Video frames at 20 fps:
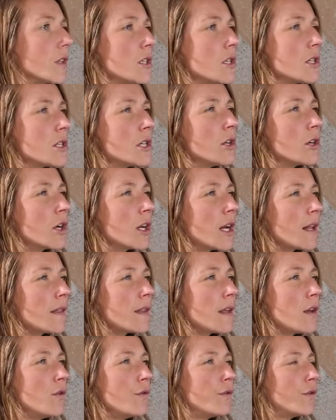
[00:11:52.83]
just looking at
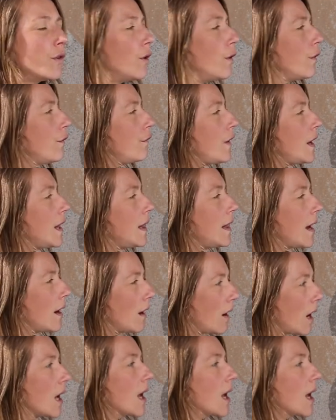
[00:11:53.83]
the overall feel there,